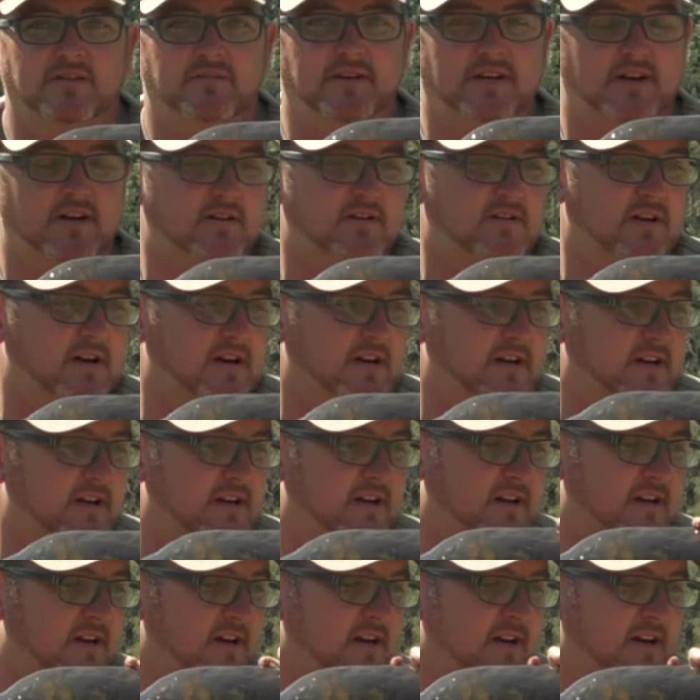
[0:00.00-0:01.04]
we go.
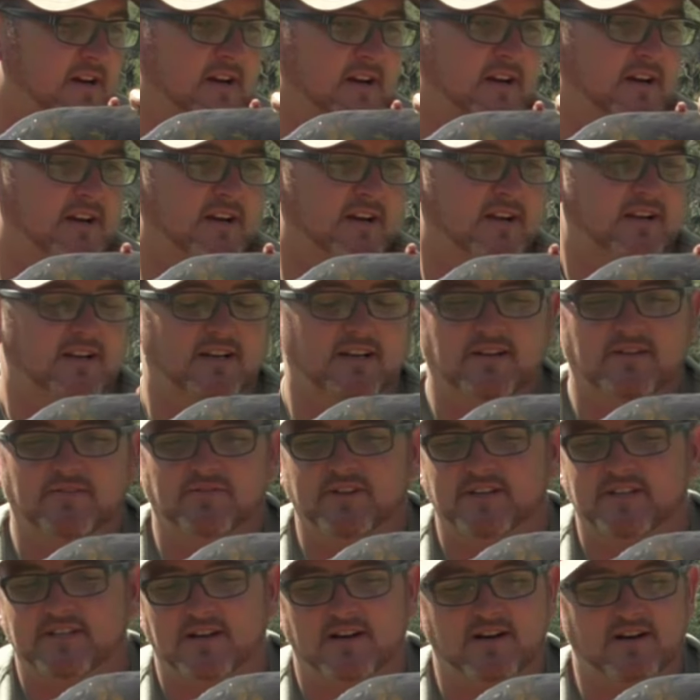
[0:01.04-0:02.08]

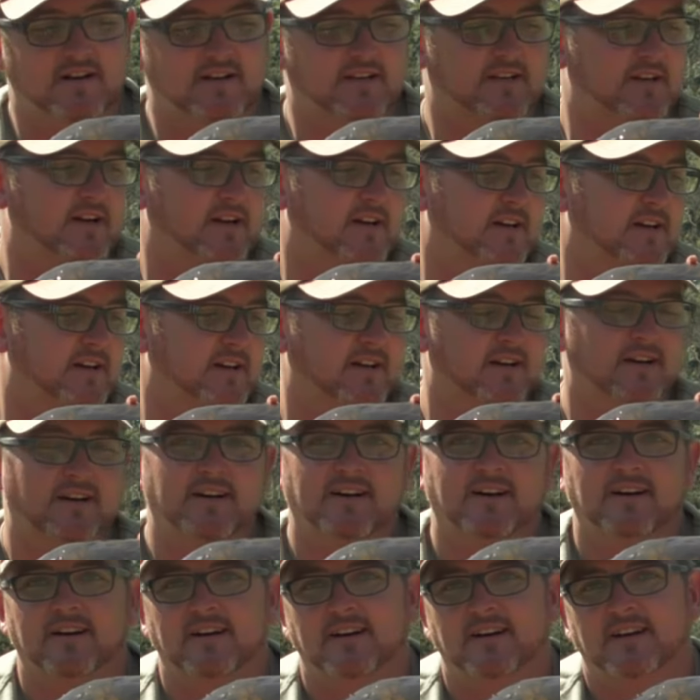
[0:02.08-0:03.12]
Lovely dark,
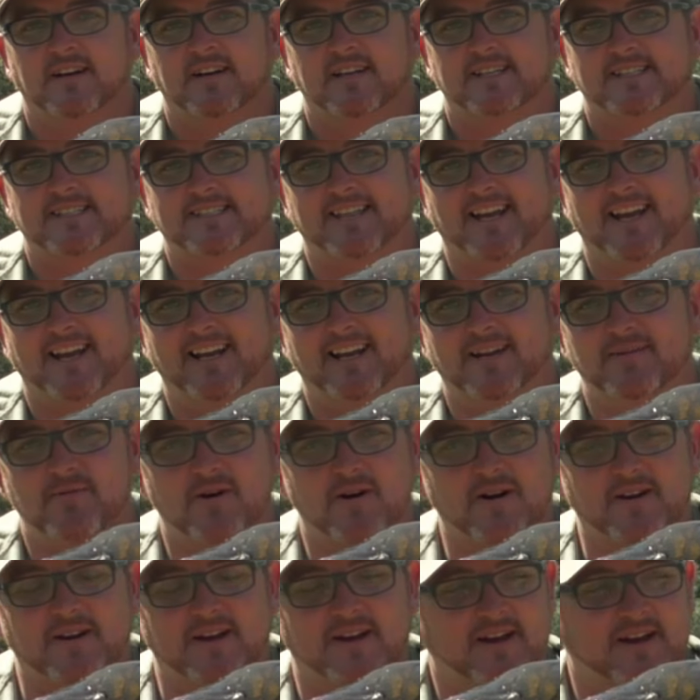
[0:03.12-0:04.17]
scaly
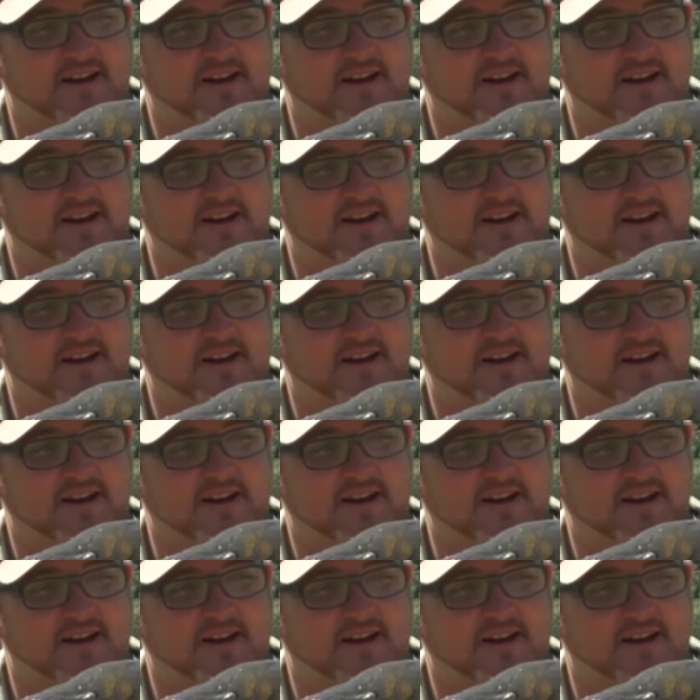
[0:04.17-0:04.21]
one.